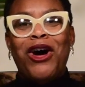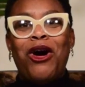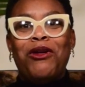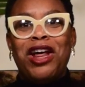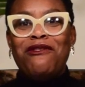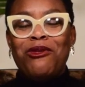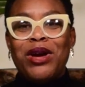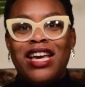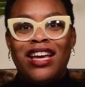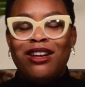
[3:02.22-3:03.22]
or whatever
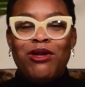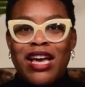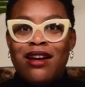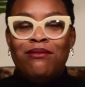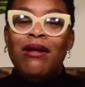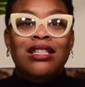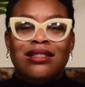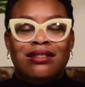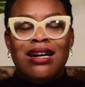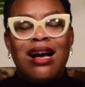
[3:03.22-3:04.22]
we can
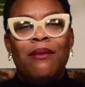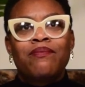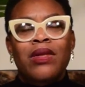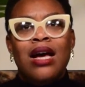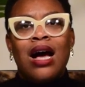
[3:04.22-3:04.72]
muster up.